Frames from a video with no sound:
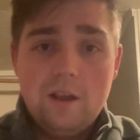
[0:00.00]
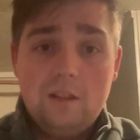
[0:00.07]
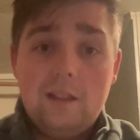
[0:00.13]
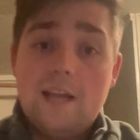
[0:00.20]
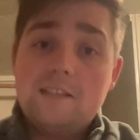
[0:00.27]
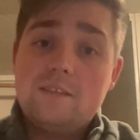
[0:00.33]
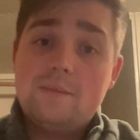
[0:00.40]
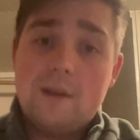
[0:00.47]

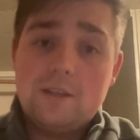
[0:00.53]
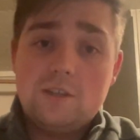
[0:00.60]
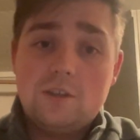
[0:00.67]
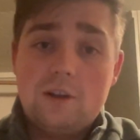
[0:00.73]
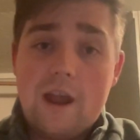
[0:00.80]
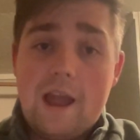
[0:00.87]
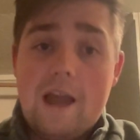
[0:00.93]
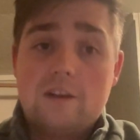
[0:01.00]
Last
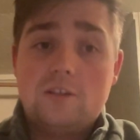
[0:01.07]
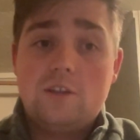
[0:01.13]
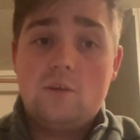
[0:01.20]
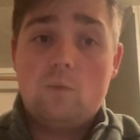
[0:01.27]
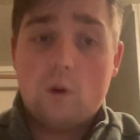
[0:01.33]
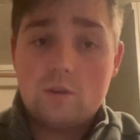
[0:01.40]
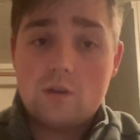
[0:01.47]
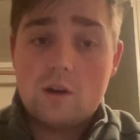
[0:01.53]
semester, I actually
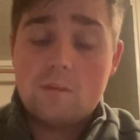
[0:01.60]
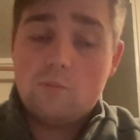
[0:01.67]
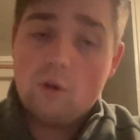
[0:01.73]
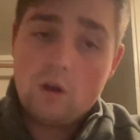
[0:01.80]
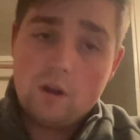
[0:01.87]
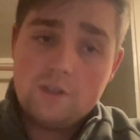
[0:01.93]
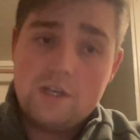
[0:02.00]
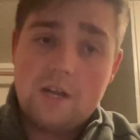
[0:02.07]
worked on a
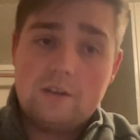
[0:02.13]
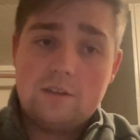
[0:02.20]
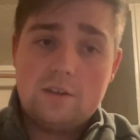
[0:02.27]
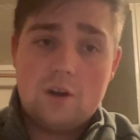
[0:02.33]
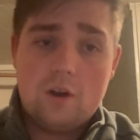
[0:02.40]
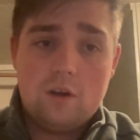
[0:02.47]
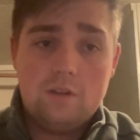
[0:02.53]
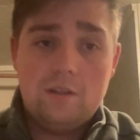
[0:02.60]
project
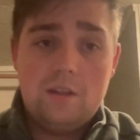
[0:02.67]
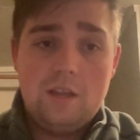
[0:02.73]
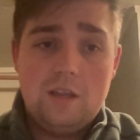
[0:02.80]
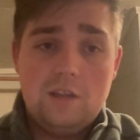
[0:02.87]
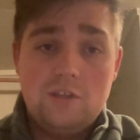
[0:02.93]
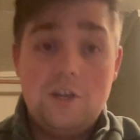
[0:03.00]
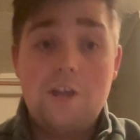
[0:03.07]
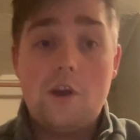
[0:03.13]
called the
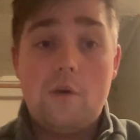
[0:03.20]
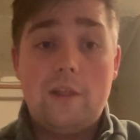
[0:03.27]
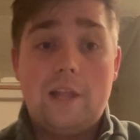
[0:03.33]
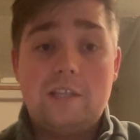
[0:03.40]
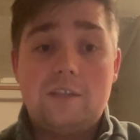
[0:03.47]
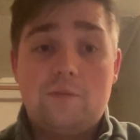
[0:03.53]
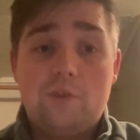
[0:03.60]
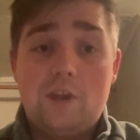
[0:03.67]
Chico
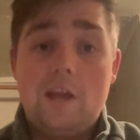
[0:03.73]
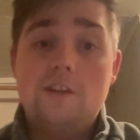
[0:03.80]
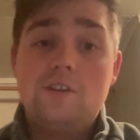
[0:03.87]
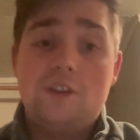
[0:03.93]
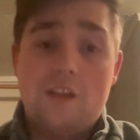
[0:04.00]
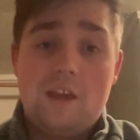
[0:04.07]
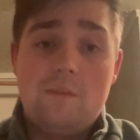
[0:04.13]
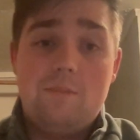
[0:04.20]

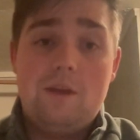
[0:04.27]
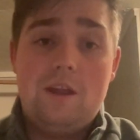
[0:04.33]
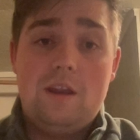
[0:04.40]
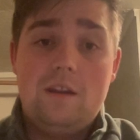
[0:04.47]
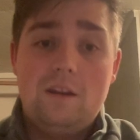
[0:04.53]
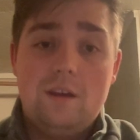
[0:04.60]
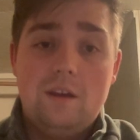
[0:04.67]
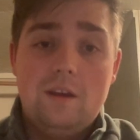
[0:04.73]
Electrification
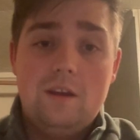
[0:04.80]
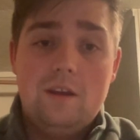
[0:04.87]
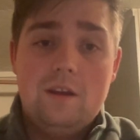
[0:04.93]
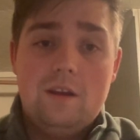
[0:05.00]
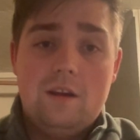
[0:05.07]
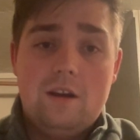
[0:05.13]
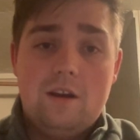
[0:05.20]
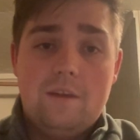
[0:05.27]
Campaign.
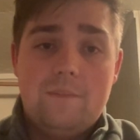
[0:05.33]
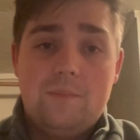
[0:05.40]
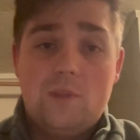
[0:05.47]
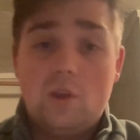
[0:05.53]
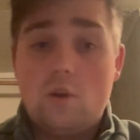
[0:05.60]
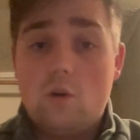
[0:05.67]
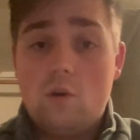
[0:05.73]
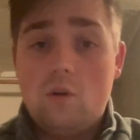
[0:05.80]

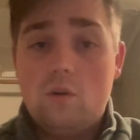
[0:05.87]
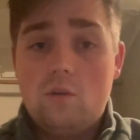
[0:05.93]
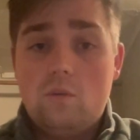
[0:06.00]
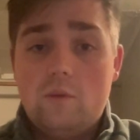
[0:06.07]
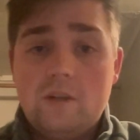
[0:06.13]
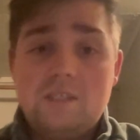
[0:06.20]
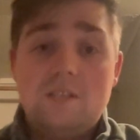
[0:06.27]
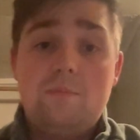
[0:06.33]
The goal
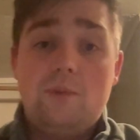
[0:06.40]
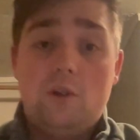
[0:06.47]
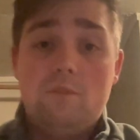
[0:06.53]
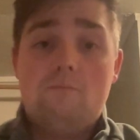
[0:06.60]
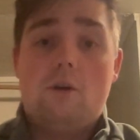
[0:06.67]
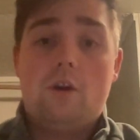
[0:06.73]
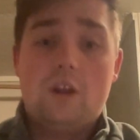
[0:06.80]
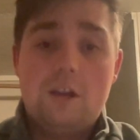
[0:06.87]
was to build
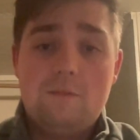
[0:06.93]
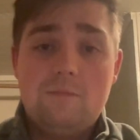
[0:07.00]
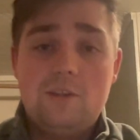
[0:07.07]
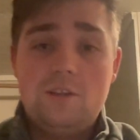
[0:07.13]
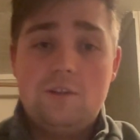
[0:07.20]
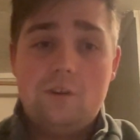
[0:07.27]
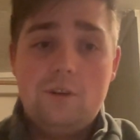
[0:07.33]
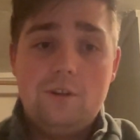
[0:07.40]
marketing
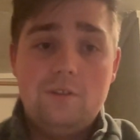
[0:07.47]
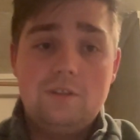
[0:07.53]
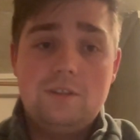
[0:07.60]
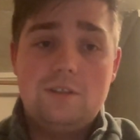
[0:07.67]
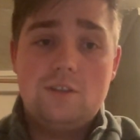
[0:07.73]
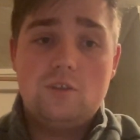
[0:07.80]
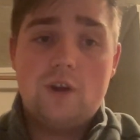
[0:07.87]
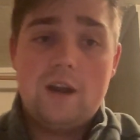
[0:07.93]
materials
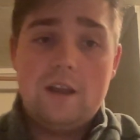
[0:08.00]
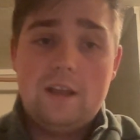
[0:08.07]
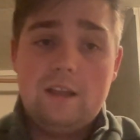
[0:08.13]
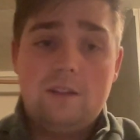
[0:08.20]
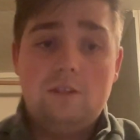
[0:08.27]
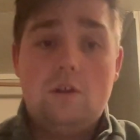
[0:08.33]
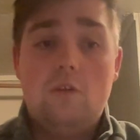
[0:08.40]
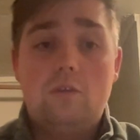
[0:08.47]
to try to
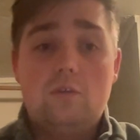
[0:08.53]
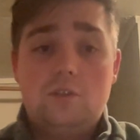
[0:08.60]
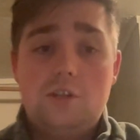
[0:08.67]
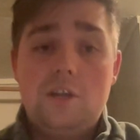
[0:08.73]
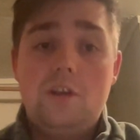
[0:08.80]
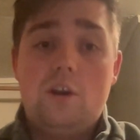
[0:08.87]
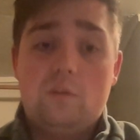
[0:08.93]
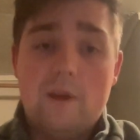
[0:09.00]
get local
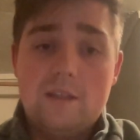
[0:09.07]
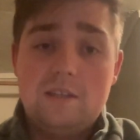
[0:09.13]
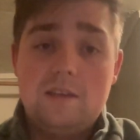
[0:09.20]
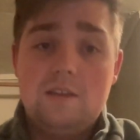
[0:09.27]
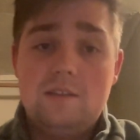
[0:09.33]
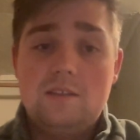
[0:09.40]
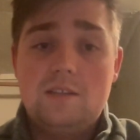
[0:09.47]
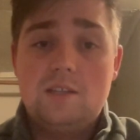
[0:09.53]
Chico
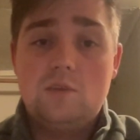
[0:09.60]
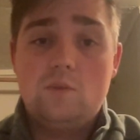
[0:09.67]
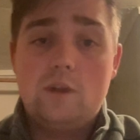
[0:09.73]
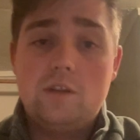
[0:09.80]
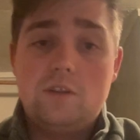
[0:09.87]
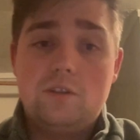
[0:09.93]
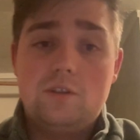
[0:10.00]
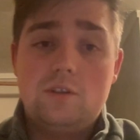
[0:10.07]
residents to
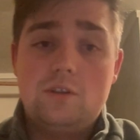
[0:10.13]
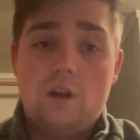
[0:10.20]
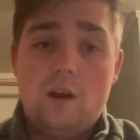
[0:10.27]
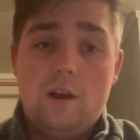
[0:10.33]
switch